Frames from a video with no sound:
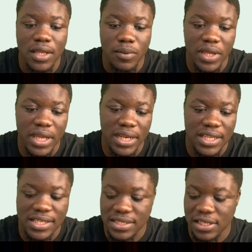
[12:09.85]
we can
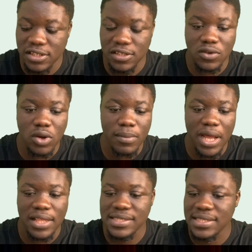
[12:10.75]
easily just come
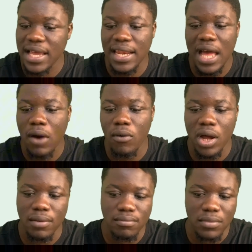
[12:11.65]
and style
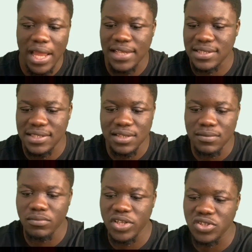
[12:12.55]
our last thing,
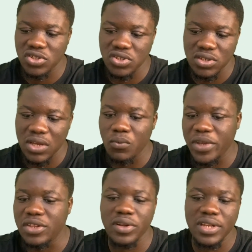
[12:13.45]
which we
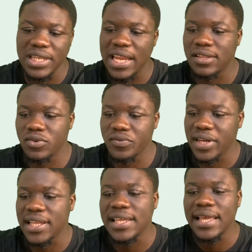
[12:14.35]
don't need to
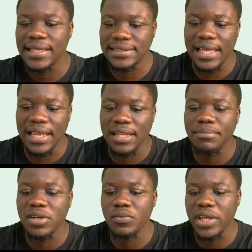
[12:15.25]
really style it,
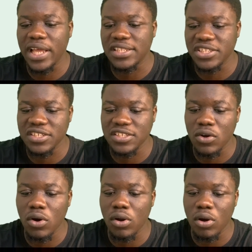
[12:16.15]
but we can change the
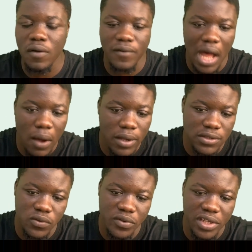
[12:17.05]
color of our
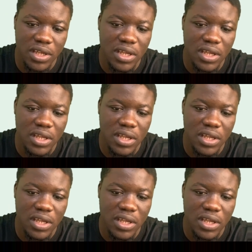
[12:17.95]
story.